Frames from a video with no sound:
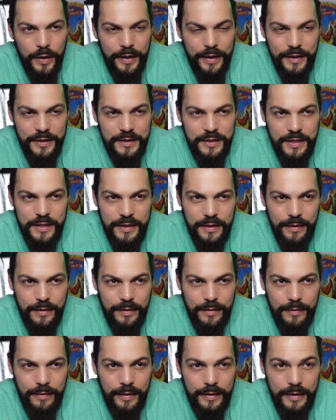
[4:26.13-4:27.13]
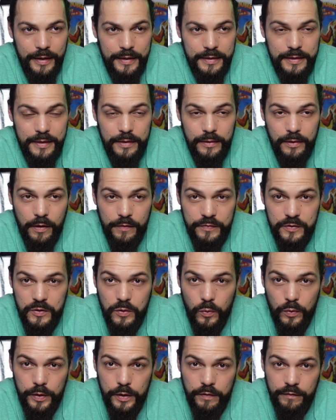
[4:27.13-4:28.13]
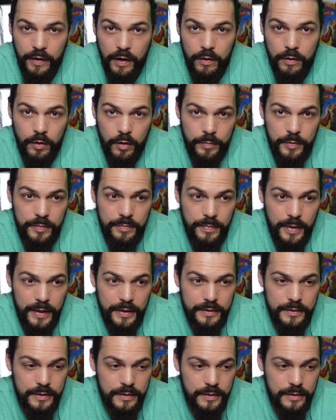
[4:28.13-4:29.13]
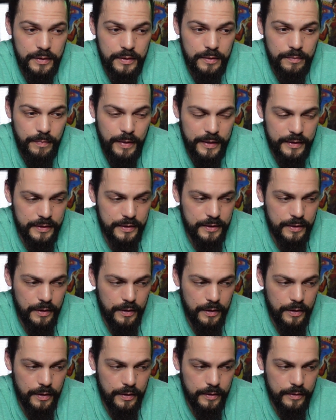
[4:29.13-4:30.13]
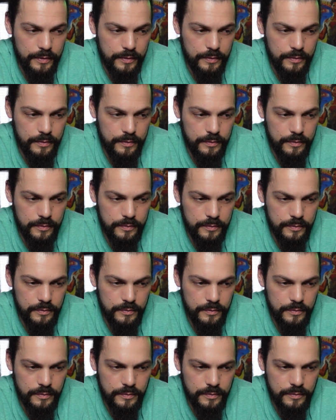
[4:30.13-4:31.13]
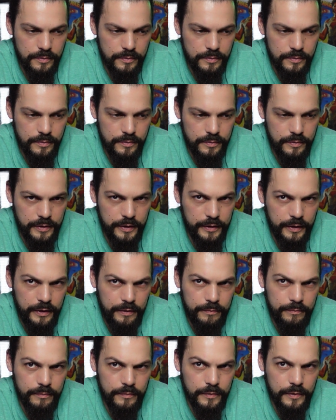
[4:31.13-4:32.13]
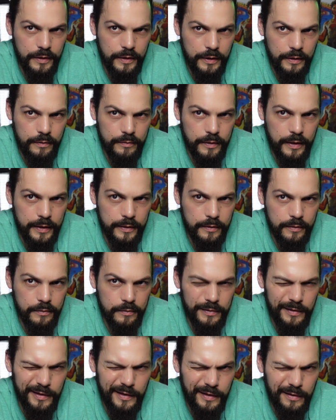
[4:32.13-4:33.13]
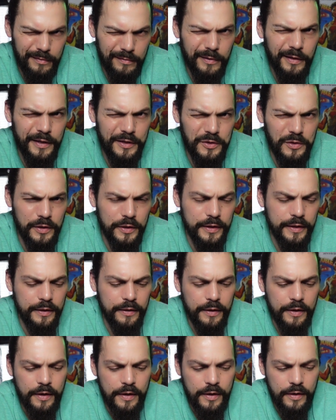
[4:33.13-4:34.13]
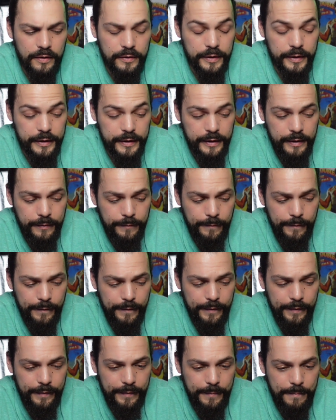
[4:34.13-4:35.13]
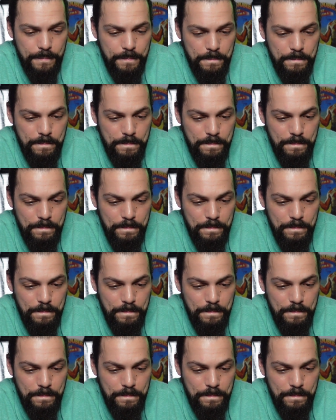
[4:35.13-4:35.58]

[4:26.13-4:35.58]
it's the uh, I guess the love story of how Herman met met uh, Lily, Lily, Lila, Lily. I think it's Lily. Willie um,